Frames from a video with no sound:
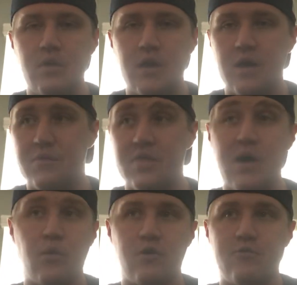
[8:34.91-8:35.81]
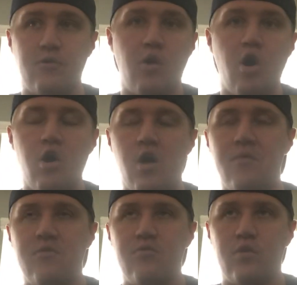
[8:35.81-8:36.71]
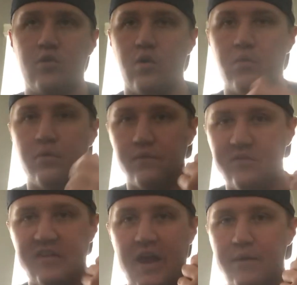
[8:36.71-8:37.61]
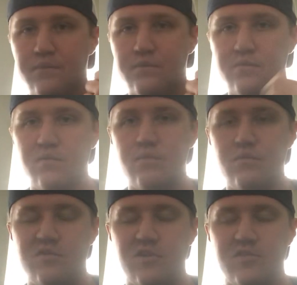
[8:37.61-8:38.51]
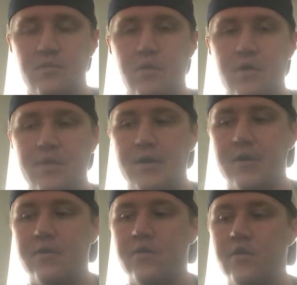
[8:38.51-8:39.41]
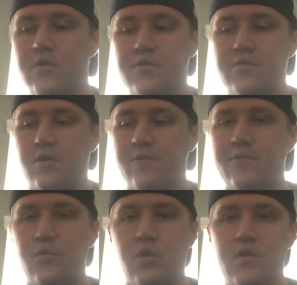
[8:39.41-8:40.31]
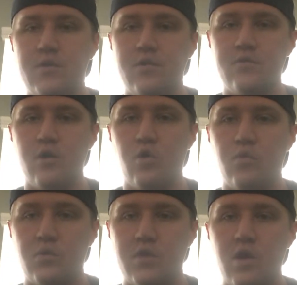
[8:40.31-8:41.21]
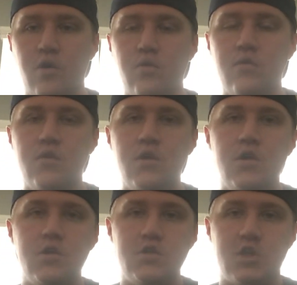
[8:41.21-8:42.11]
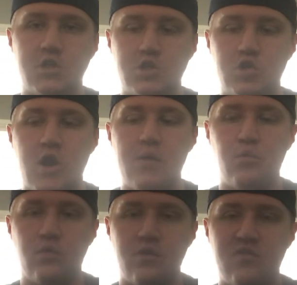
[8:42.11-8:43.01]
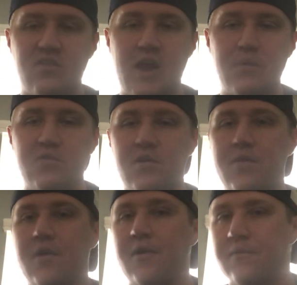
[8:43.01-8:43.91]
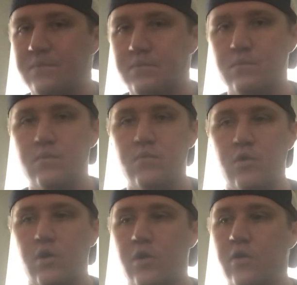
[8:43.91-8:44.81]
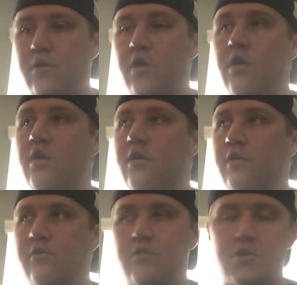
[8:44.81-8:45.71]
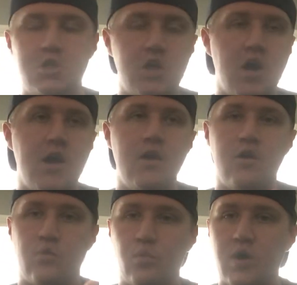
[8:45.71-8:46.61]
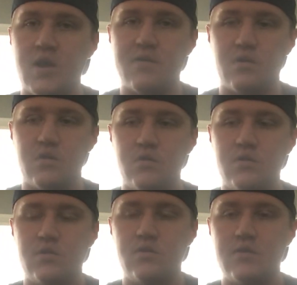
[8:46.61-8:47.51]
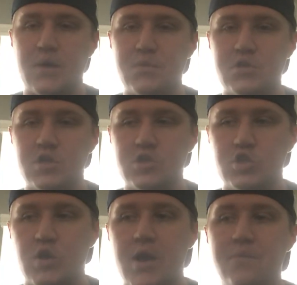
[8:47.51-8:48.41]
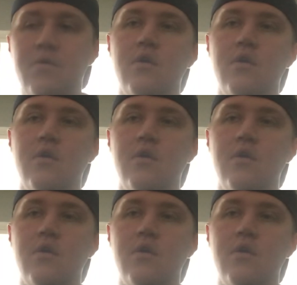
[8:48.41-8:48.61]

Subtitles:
and I mean that works for all helmets with a normal snap system on there. So if you wanted to use the old Riddell Chinstrap with the snaps on there, or use a shut or whatever type of Chinstrap,